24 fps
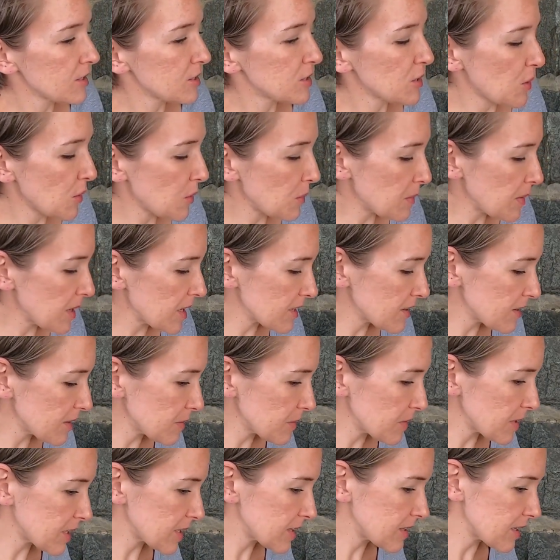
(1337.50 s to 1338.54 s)
Don't make
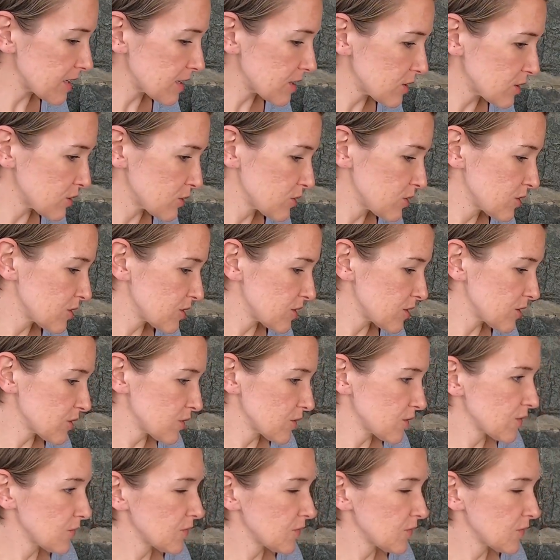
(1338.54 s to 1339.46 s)
them like they used to.